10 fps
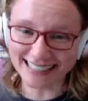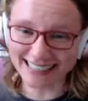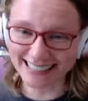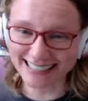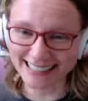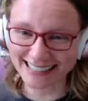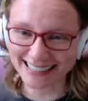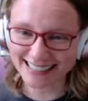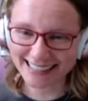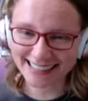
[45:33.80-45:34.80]
Yeah,
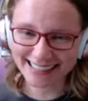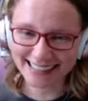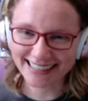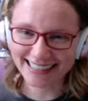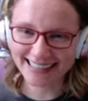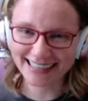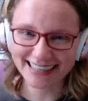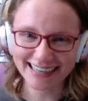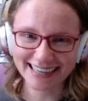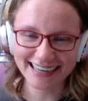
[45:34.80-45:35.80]
that's
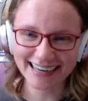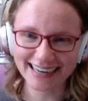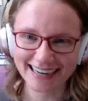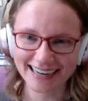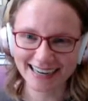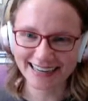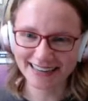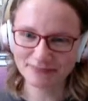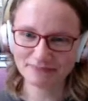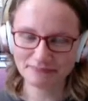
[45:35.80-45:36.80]
happening. That's happening.